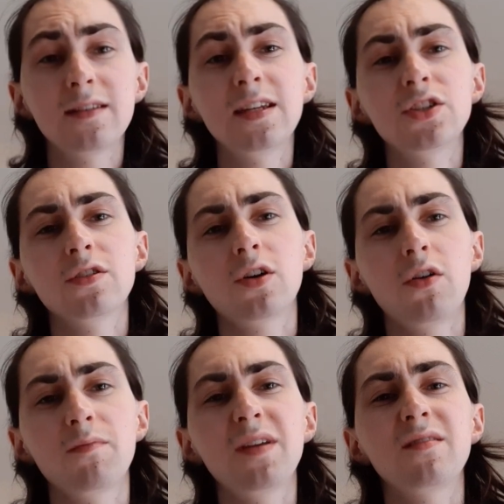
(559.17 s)
teacher that
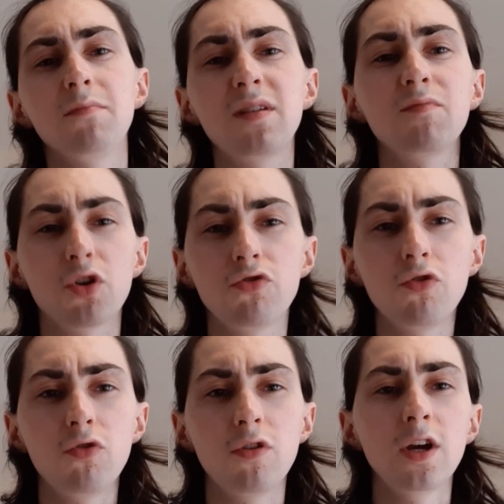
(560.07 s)
goes missing, Miss
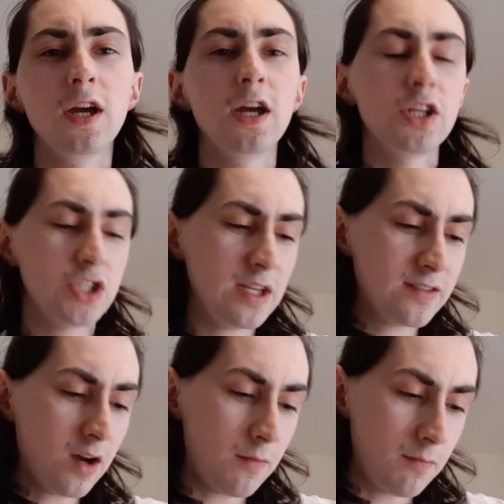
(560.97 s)
McCraw,
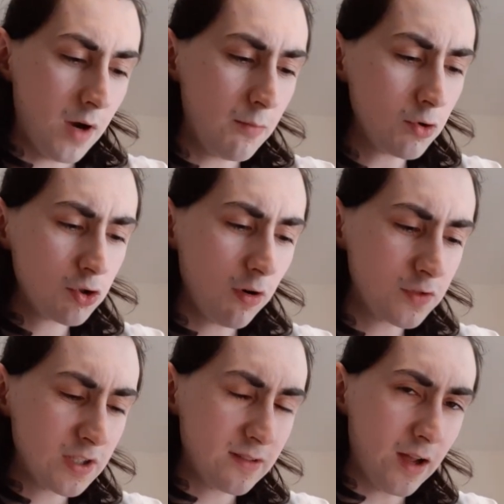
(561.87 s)
she's I'm not sure if
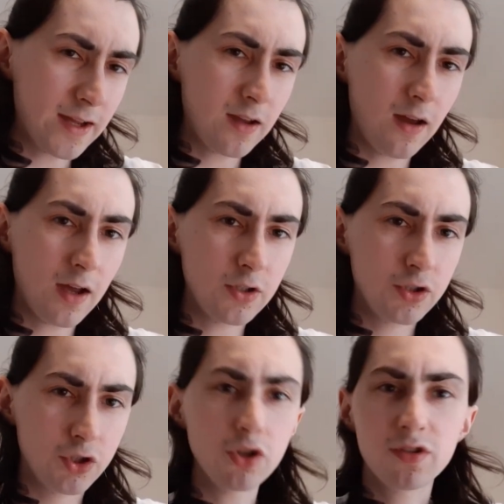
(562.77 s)
she's like
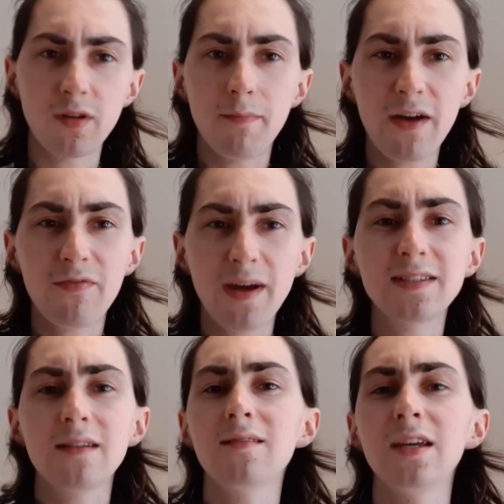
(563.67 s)
just the
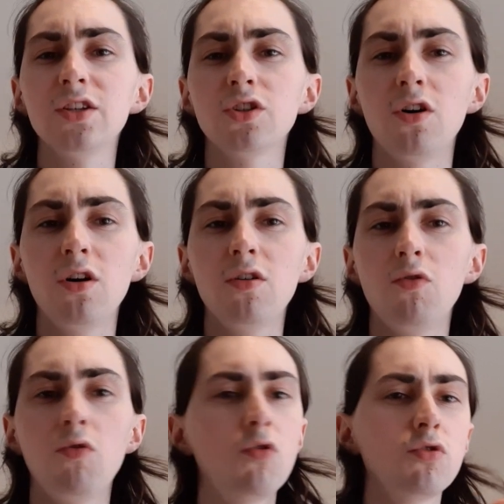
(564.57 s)
mathematics teacher
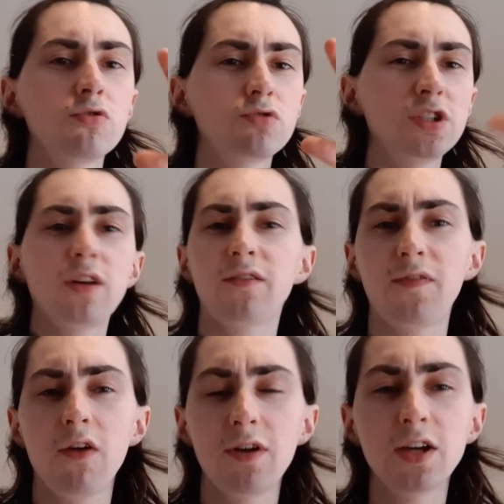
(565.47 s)
or she does a
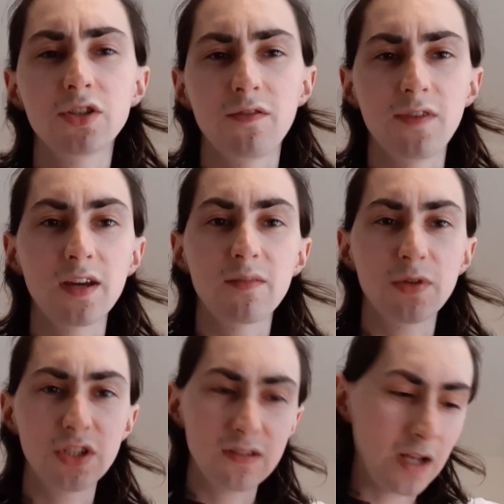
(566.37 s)
variation of things,
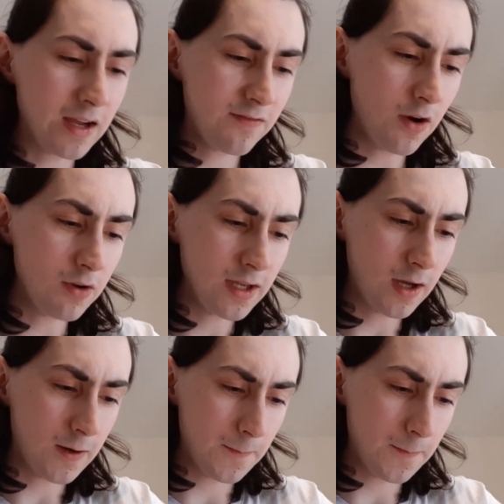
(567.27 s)
but she's like very